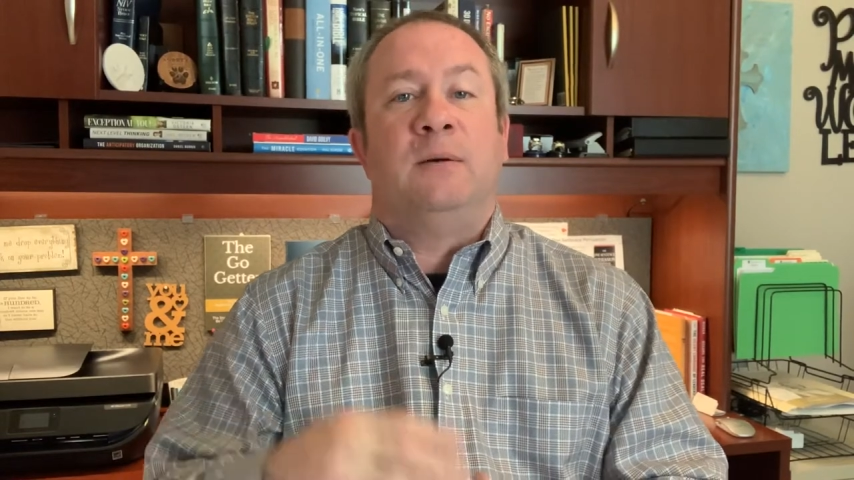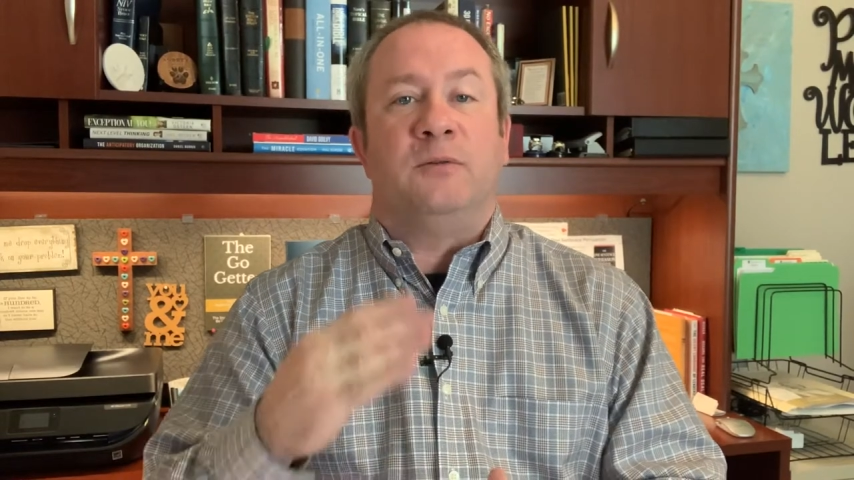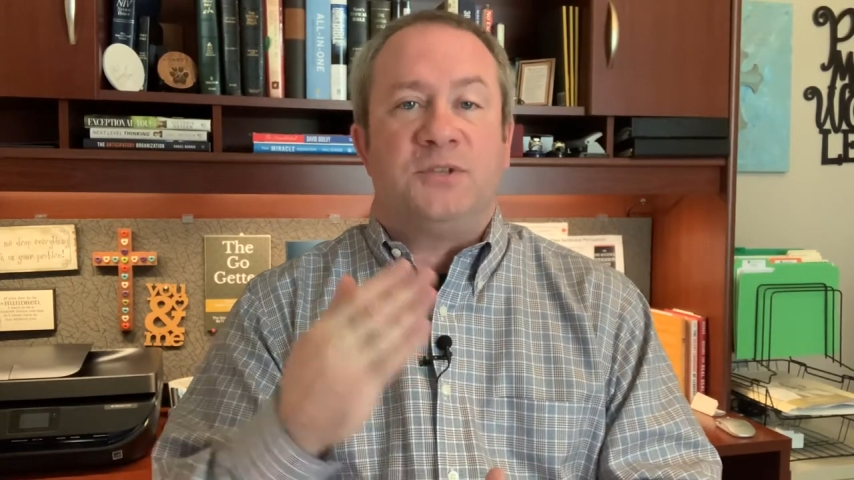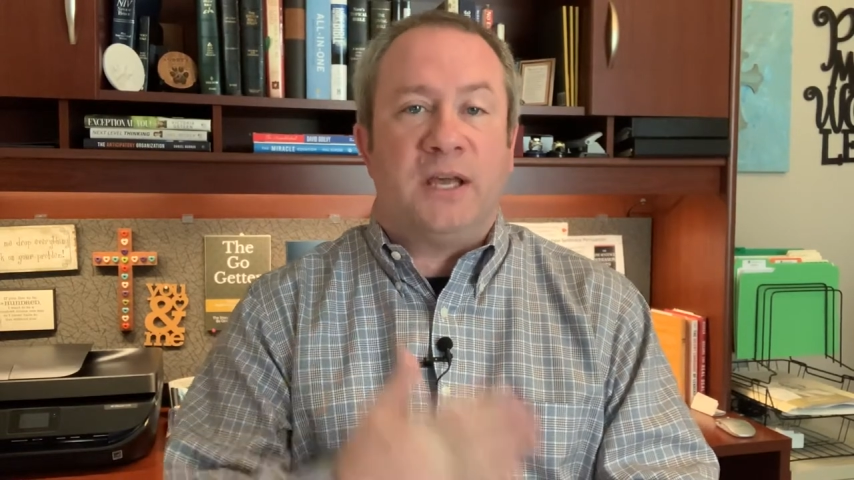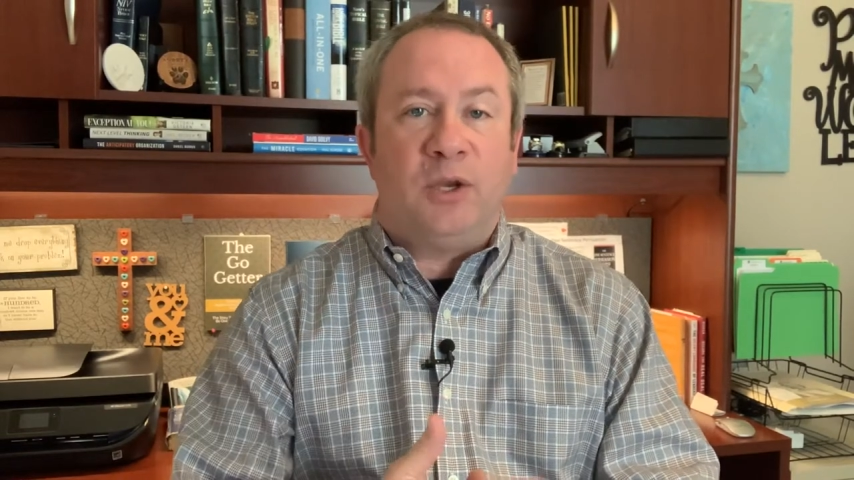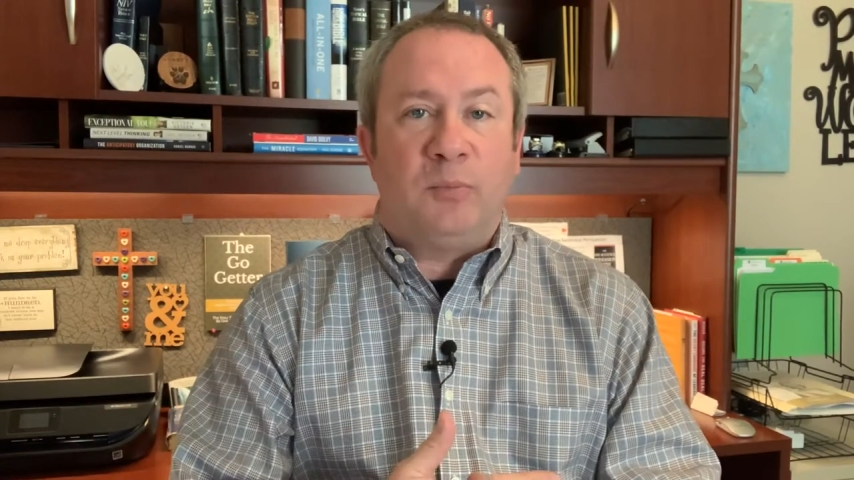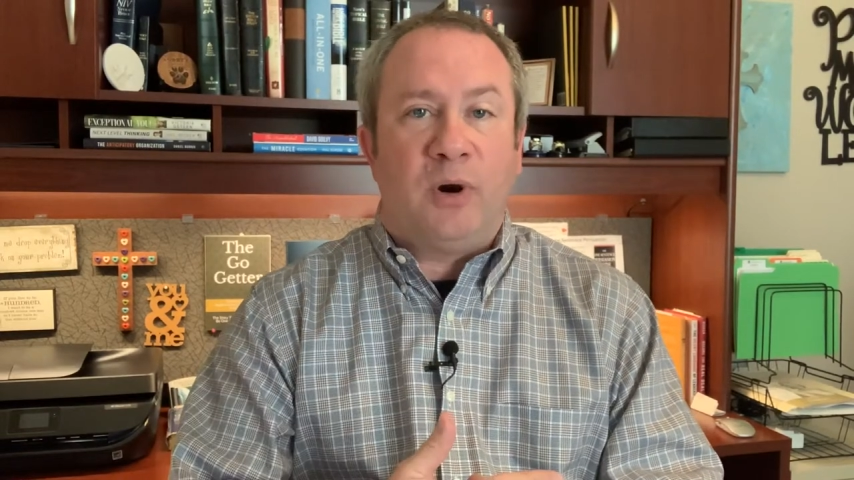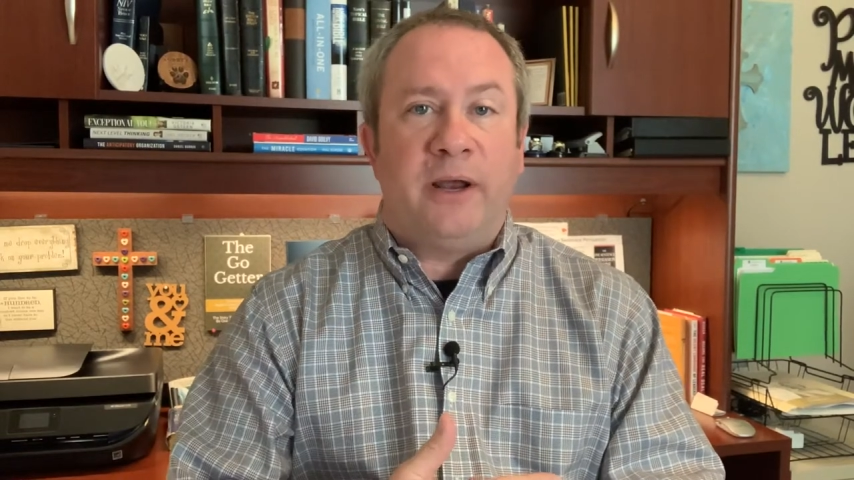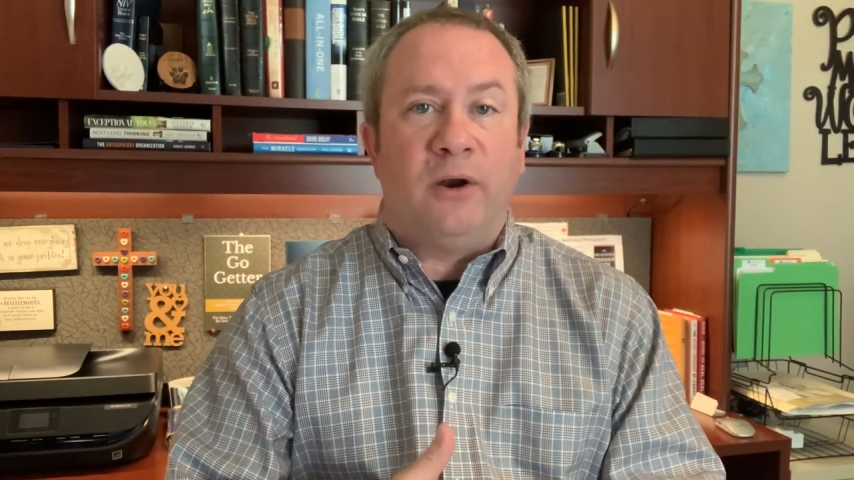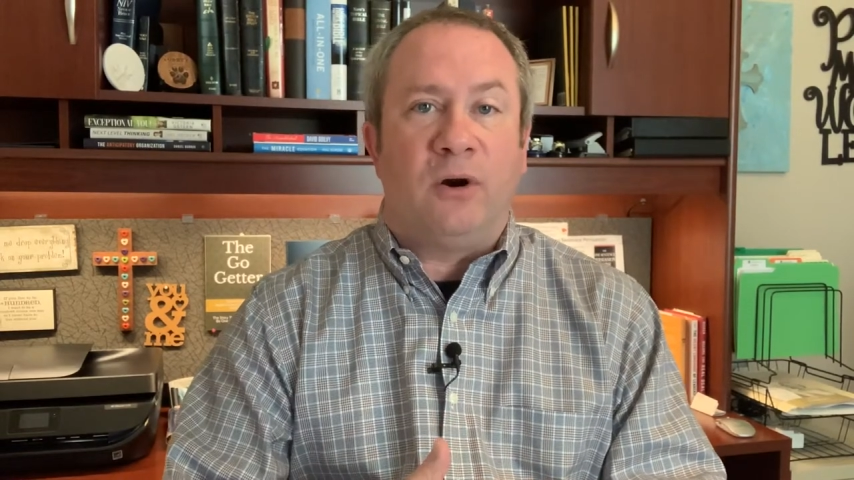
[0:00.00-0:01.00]
Set your
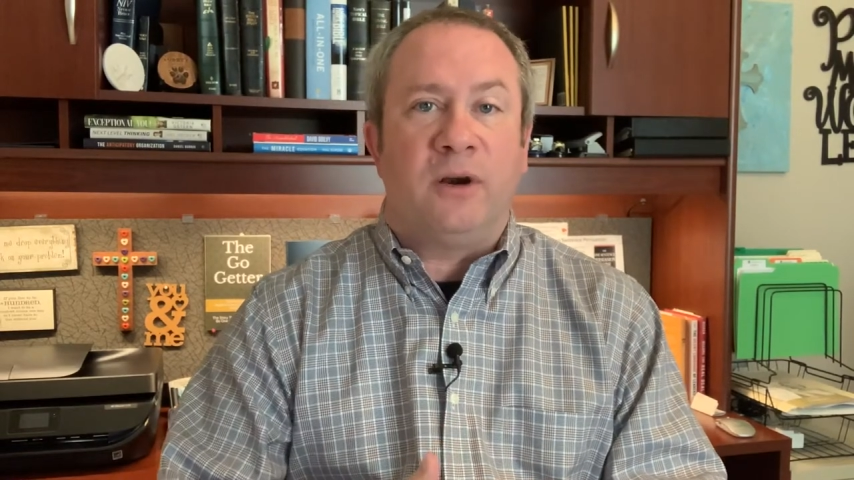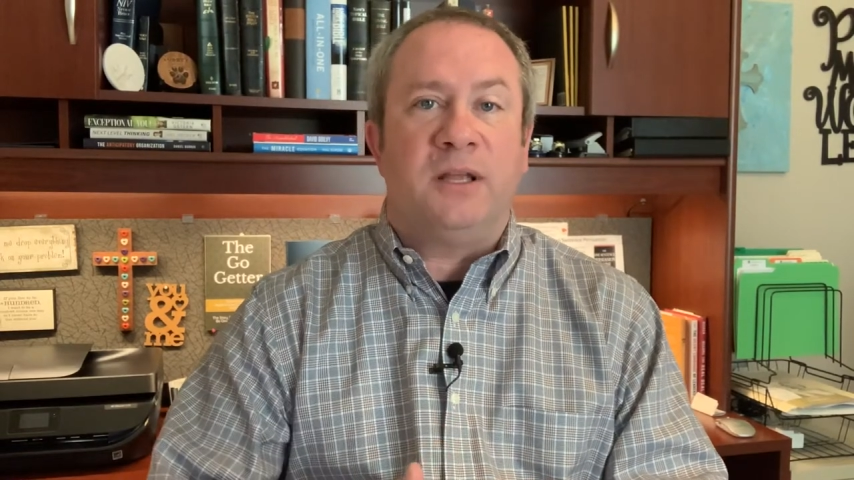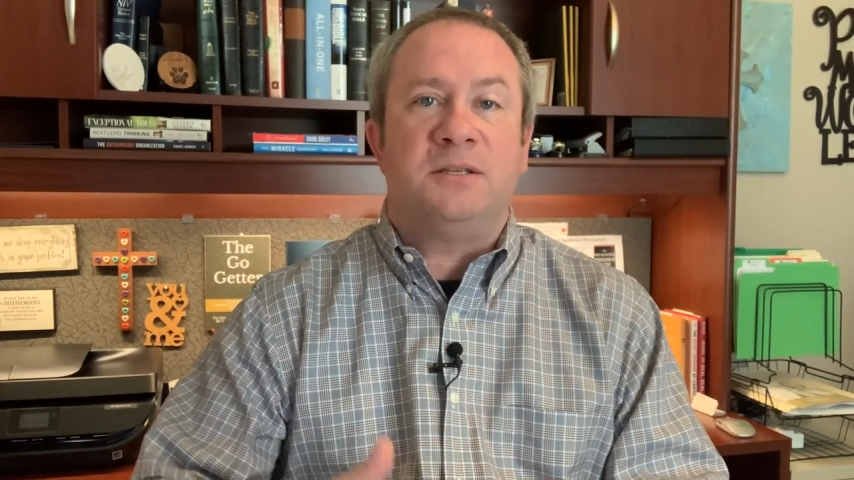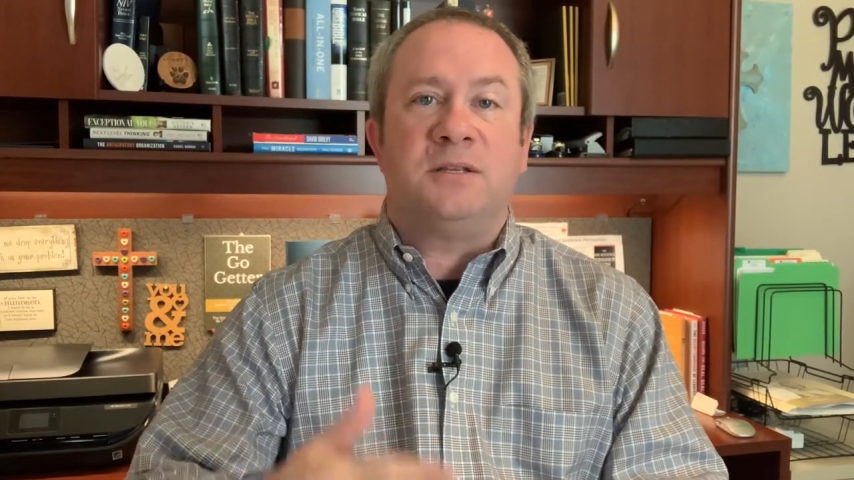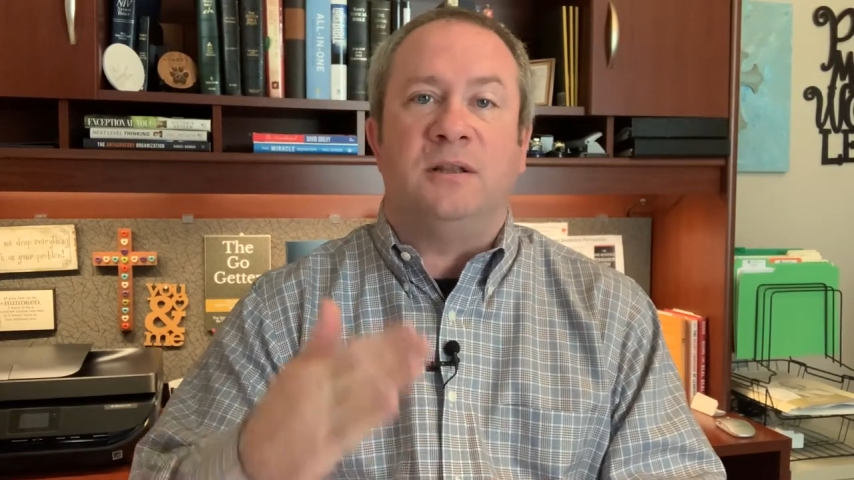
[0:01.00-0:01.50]
priorities,